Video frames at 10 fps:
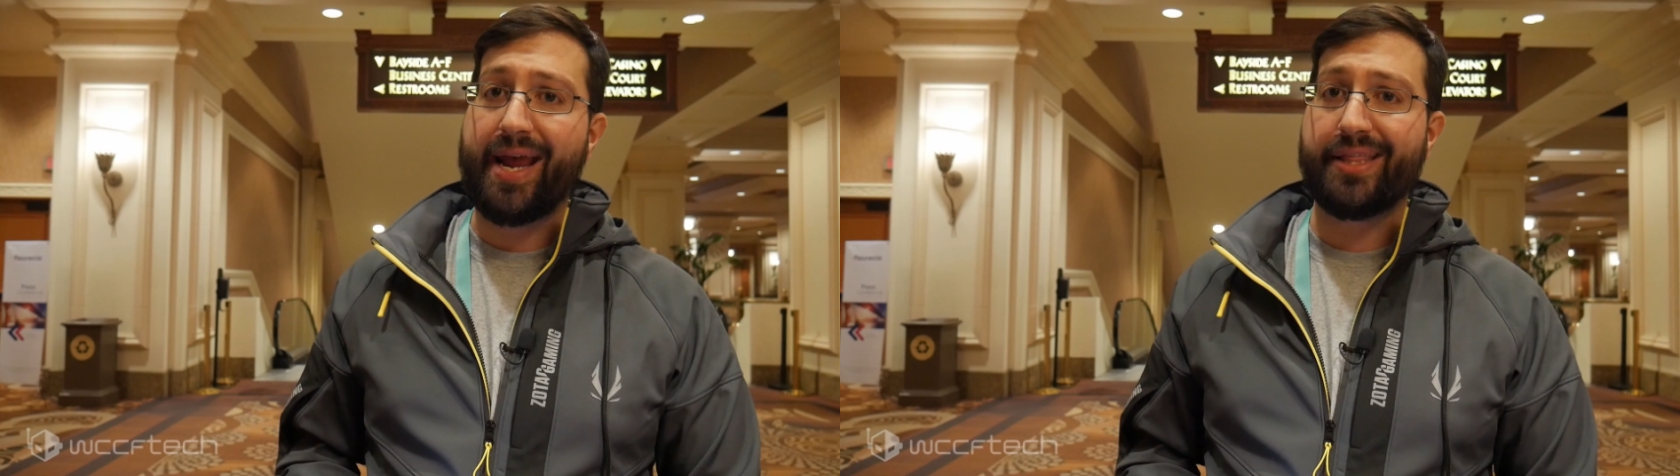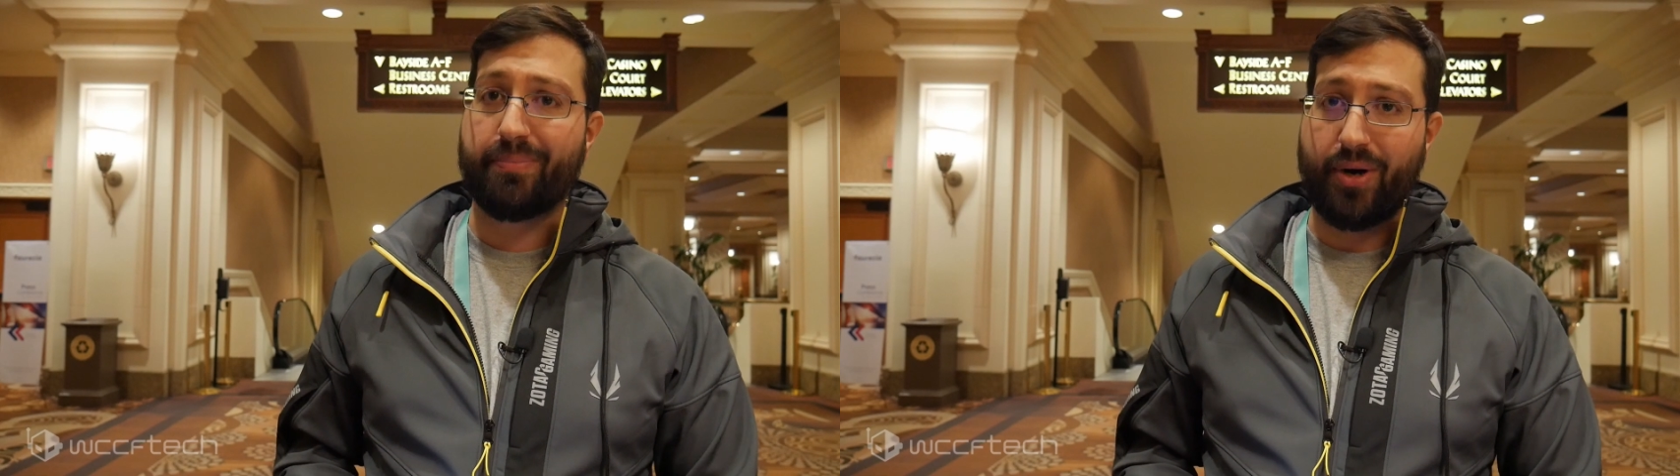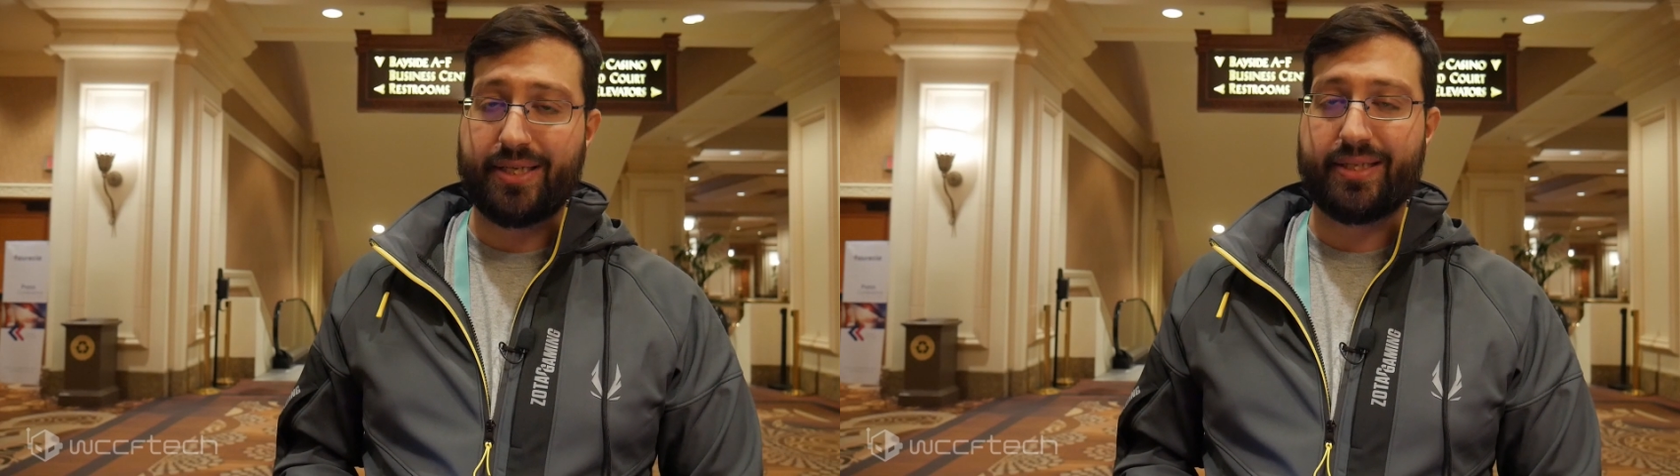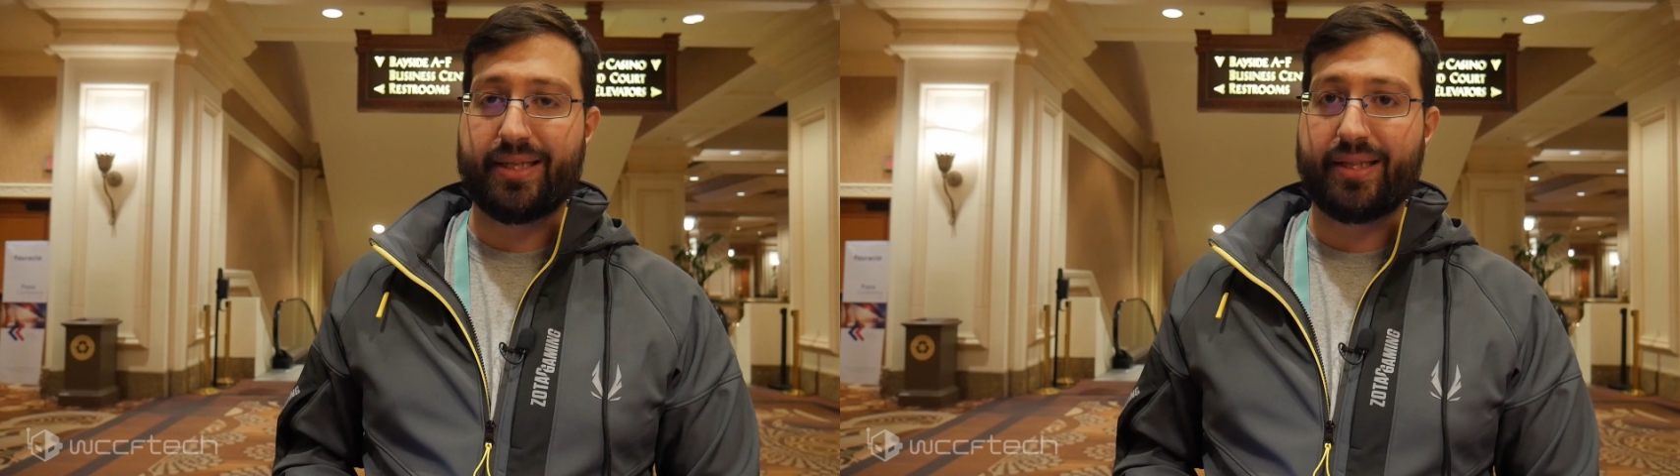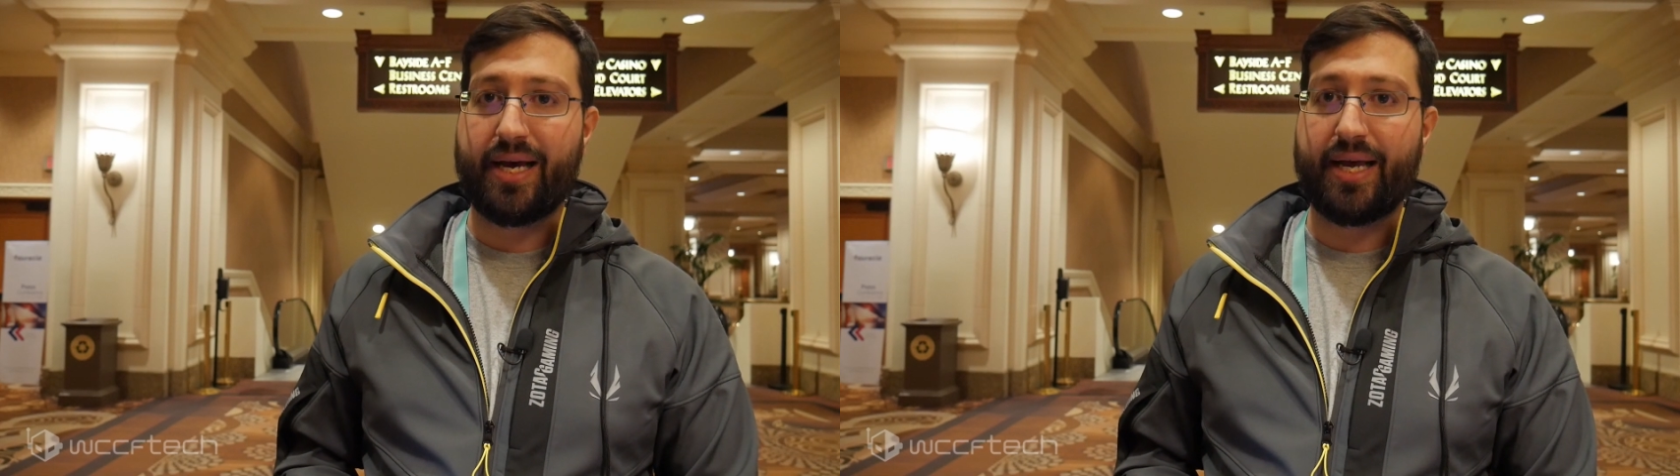and the price
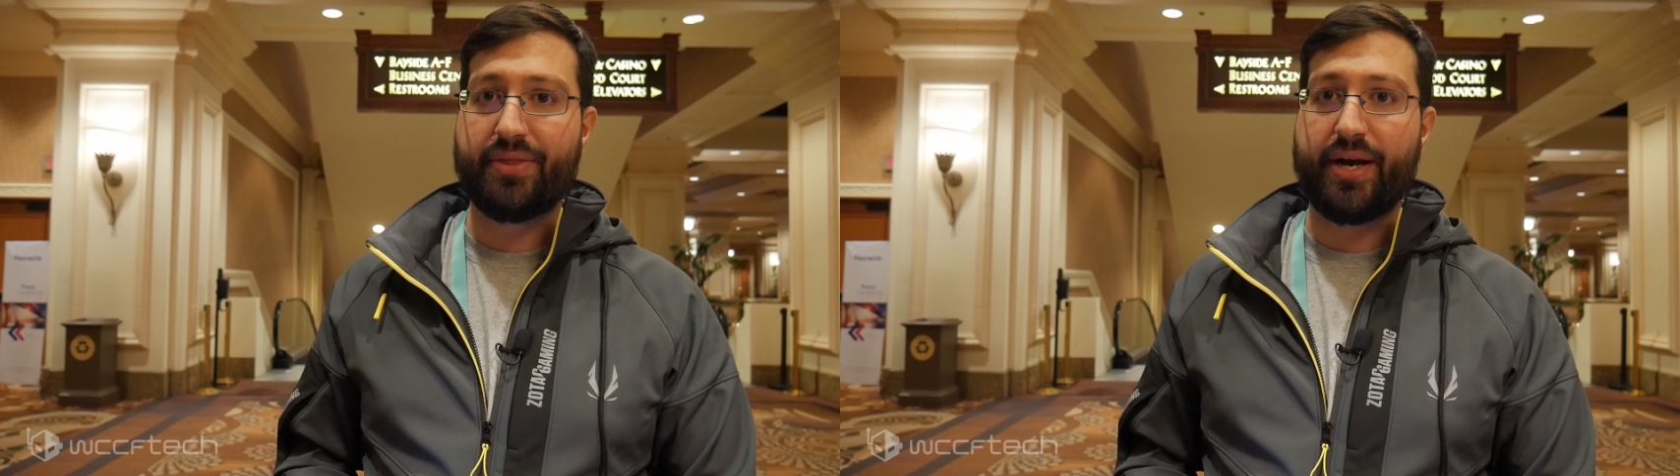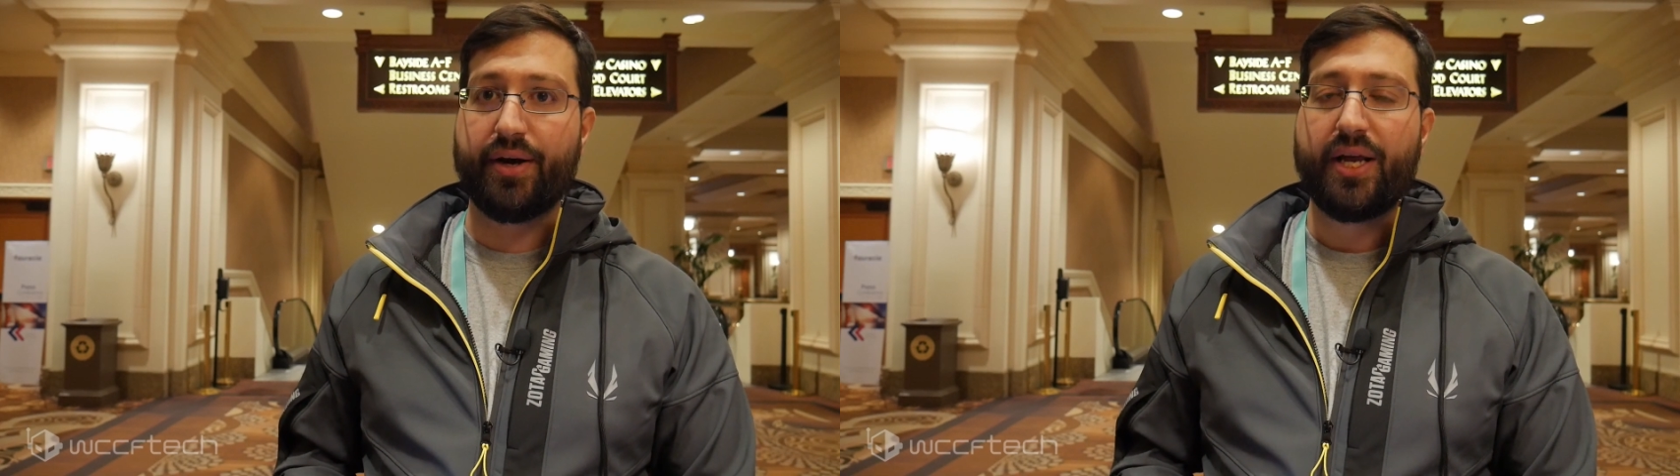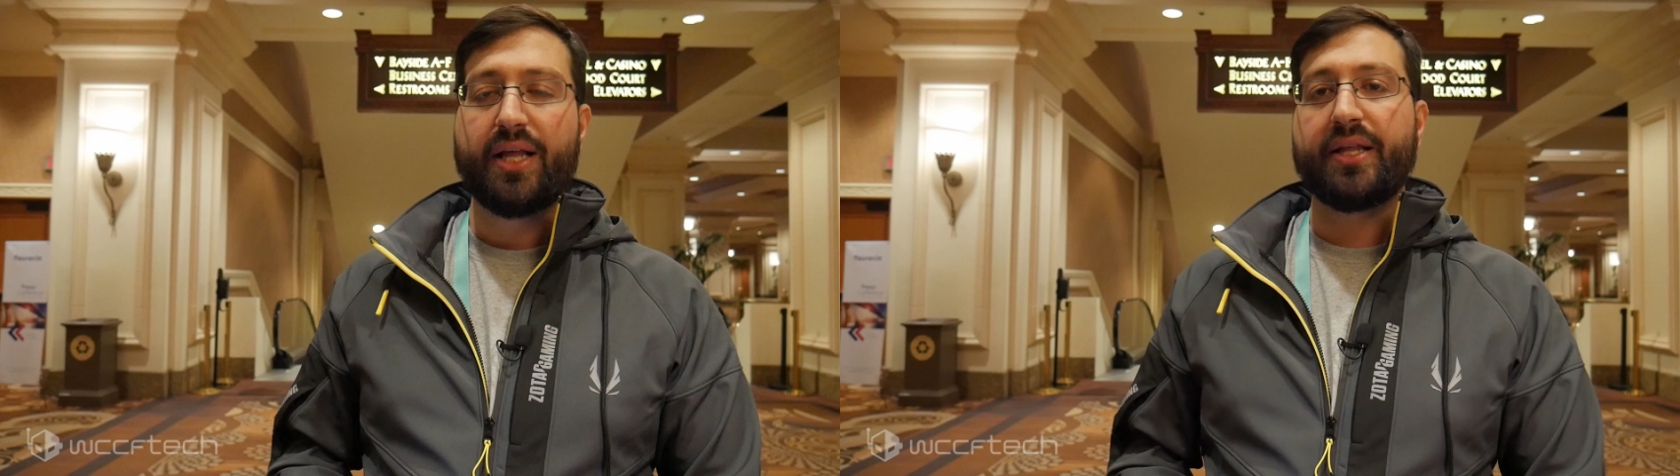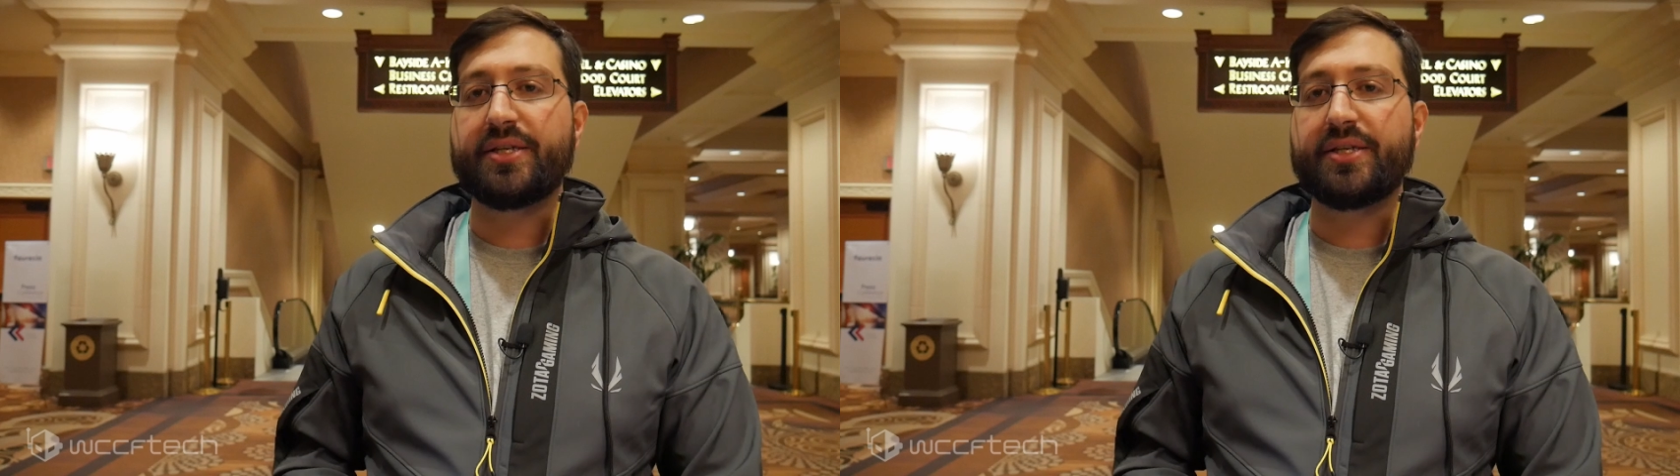in line there.